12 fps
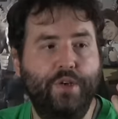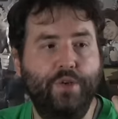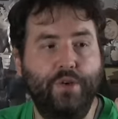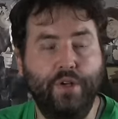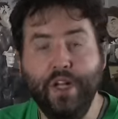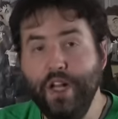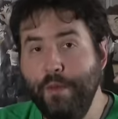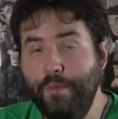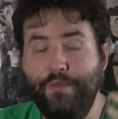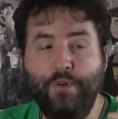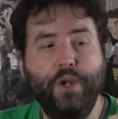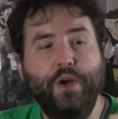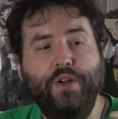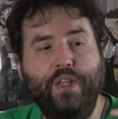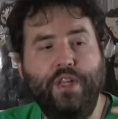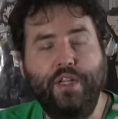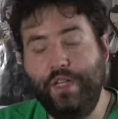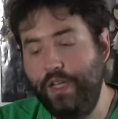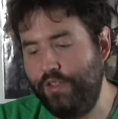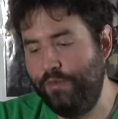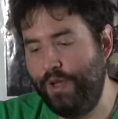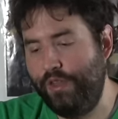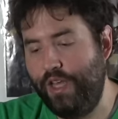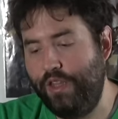cool. Before we go into the details
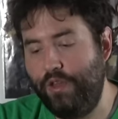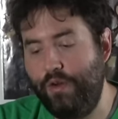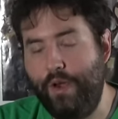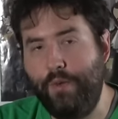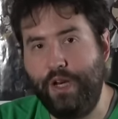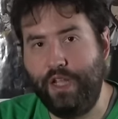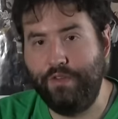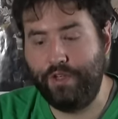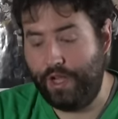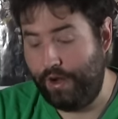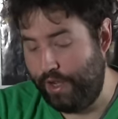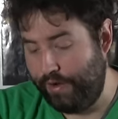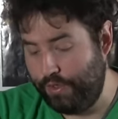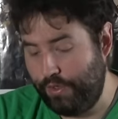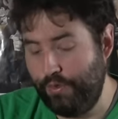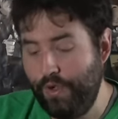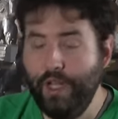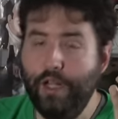about that though, I want to give a shout out to